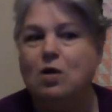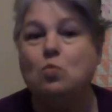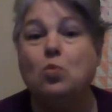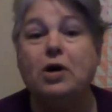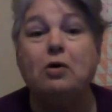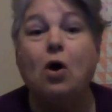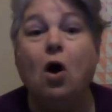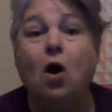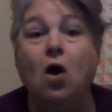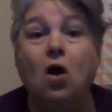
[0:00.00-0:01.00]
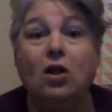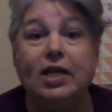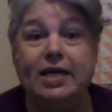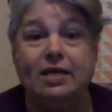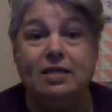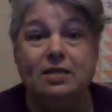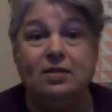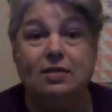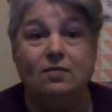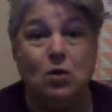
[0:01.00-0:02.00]
We're all
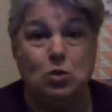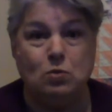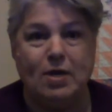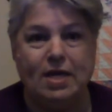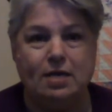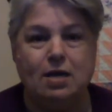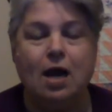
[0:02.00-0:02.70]
in the Volkswagen.